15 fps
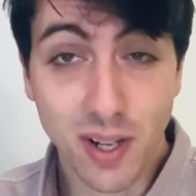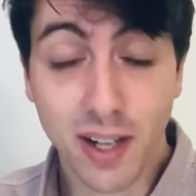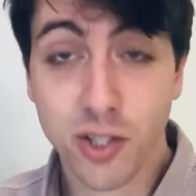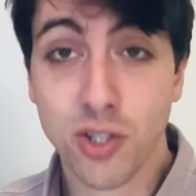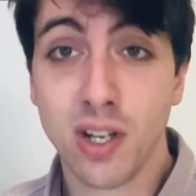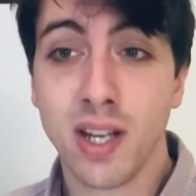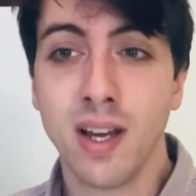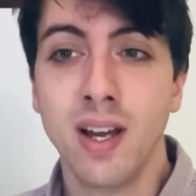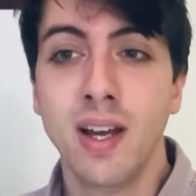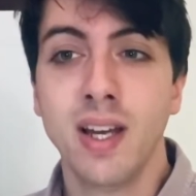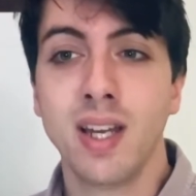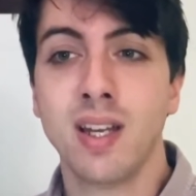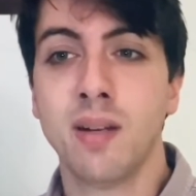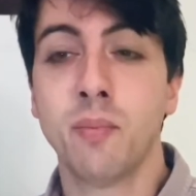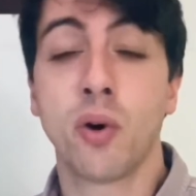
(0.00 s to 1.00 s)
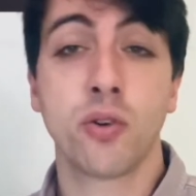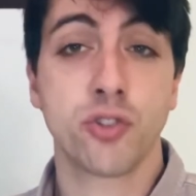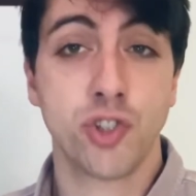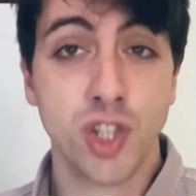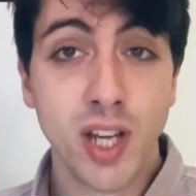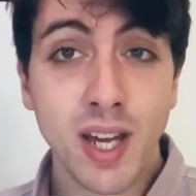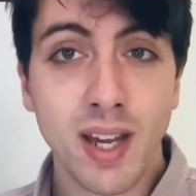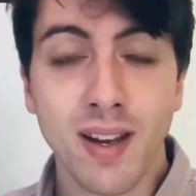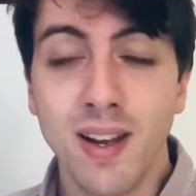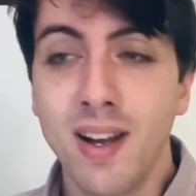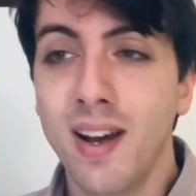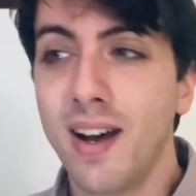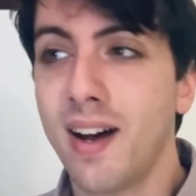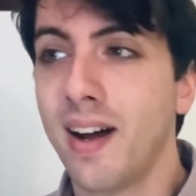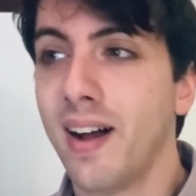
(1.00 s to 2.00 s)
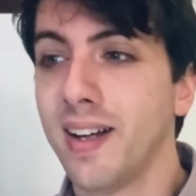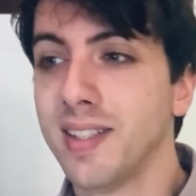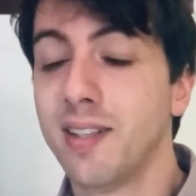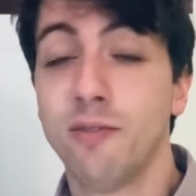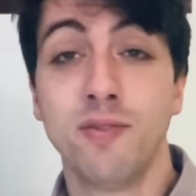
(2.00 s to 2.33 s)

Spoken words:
Actually, in Morges, the